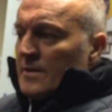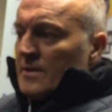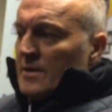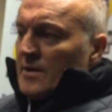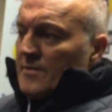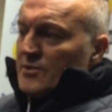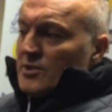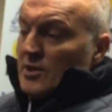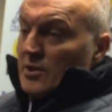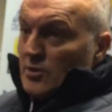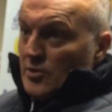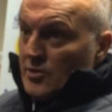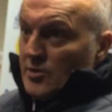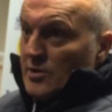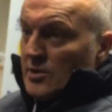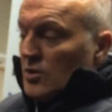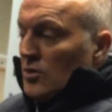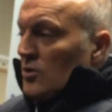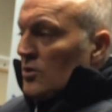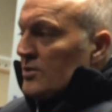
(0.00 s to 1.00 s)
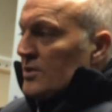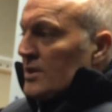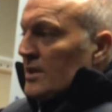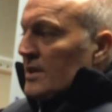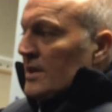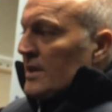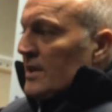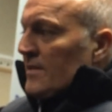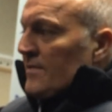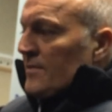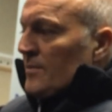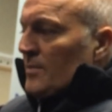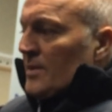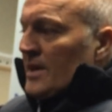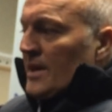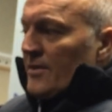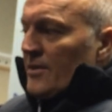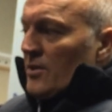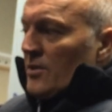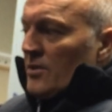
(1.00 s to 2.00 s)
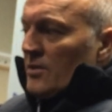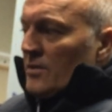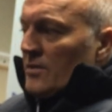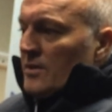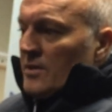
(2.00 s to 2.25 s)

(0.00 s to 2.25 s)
obviously you look at the goal today from Carayol,